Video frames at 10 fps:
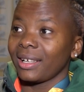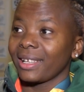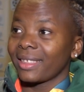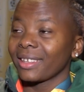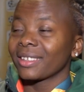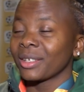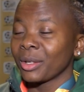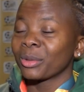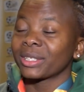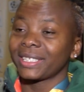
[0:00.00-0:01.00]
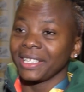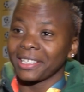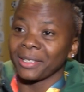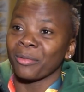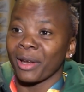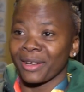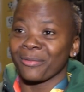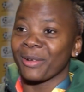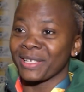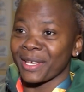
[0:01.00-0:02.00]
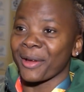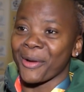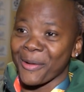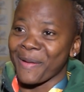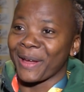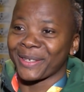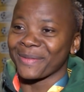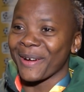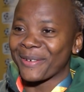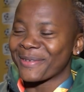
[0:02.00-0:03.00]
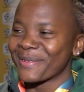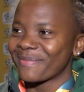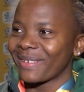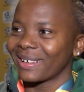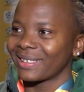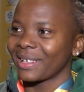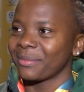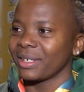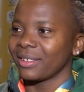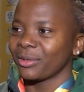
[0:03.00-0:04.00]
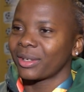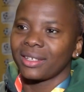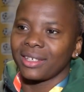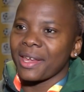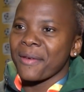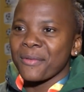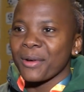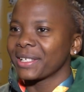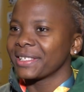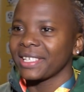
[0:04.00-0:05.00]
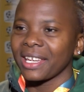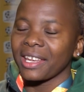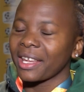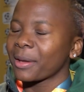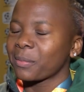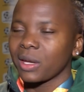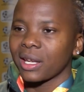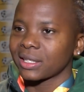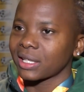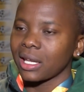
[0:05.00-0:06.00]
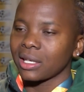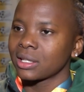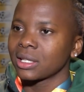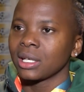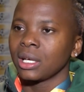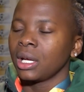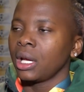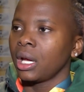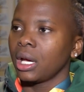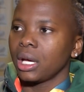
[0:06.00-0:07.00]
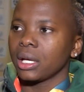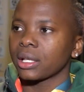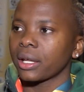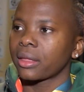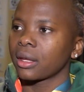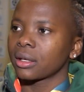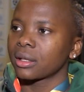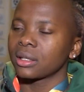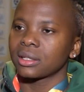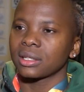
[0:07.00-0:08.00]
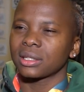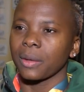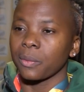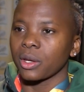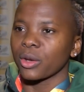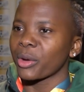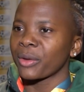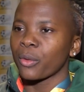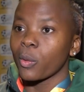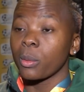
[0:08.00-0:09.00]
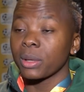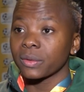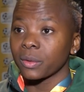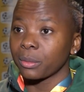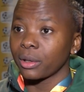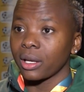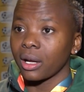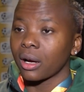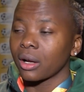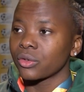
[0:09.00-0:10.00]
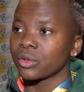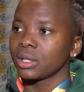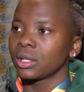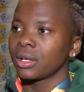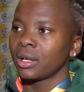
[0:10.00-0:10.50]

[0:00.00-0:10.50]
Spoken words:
I think it will sink in once I go back to my room, but I mean, you can hear everyone is here and happy and excited. And I think this is something great for women's football in our country.